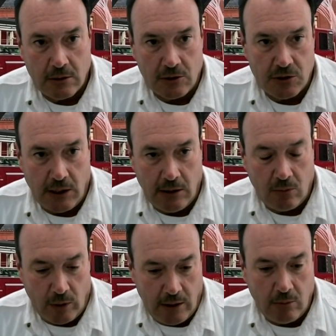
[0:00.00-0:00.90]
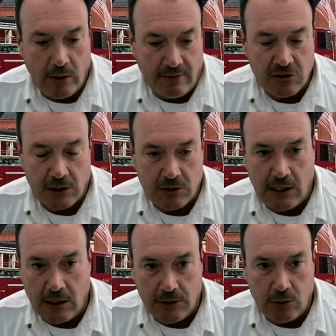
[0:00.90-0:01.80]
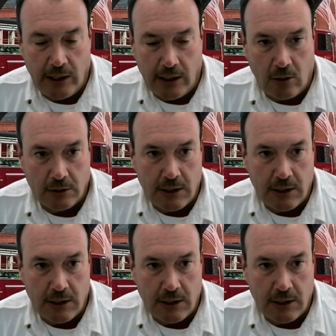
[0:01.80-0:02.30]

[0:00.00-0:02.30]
to the scene. We we have 16 on duty at all